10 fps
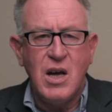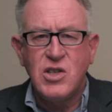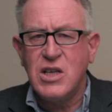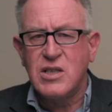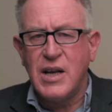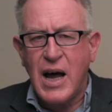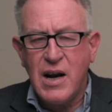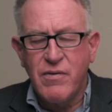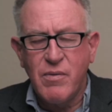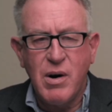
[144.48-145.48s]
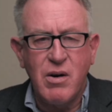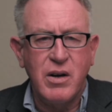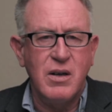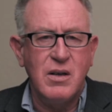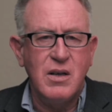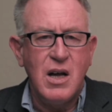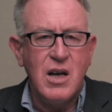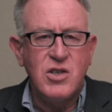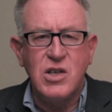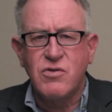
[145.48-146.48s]
She's a Native American.
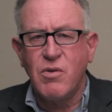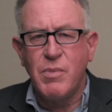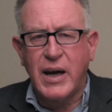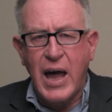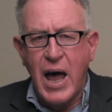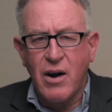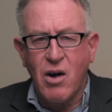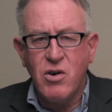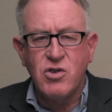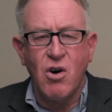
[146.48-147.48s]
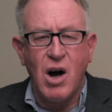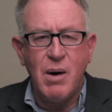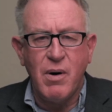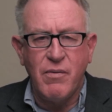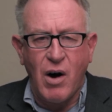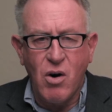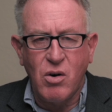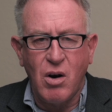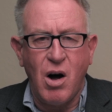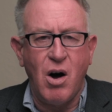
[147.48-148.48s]
She's from the Caddo tribe of
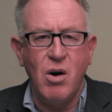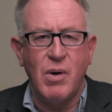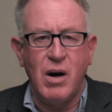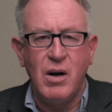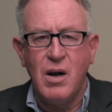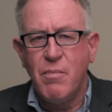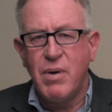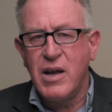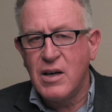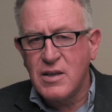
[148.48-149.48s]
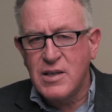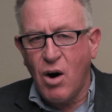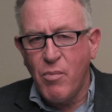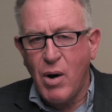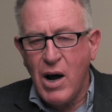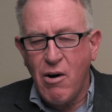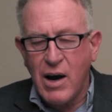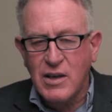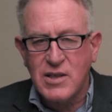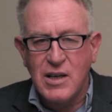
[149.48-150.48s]
Oklahoma. But you can tell by her
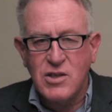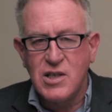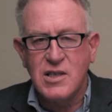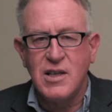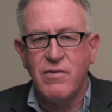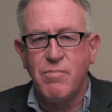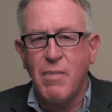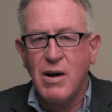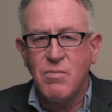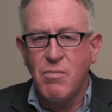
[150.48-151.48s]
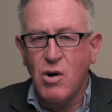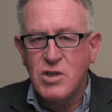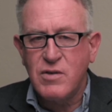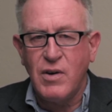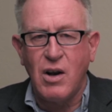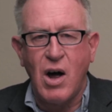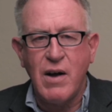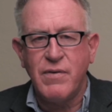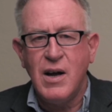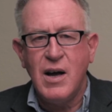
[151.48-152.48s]
accent, she's lived most of her
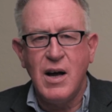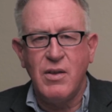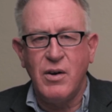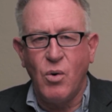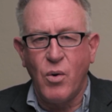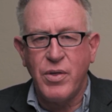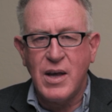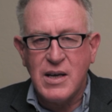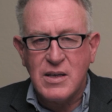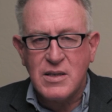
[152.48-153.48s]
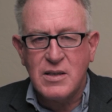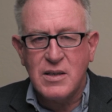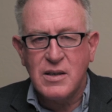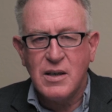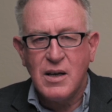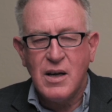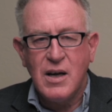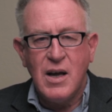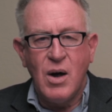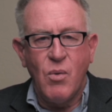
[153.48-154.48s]
life in the Northeast.
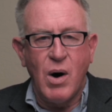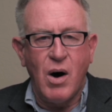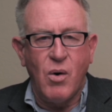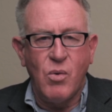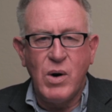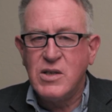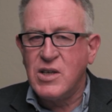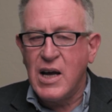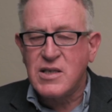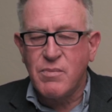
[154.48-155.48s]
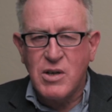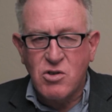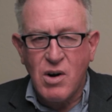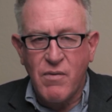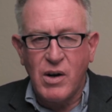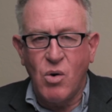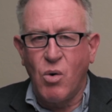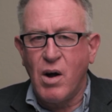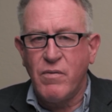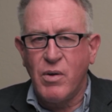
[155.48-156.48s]
Well, when she hasn't been traveling
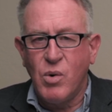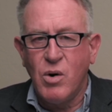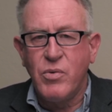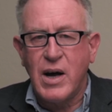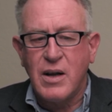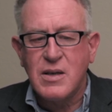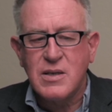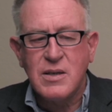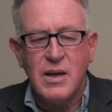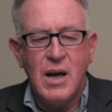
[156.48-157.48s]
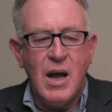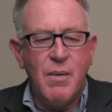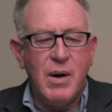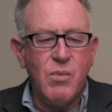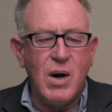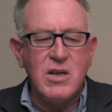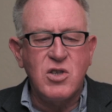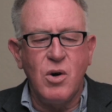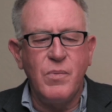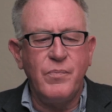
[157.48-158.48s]
all over the world, that is. But anyway,
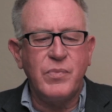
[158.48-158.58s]
so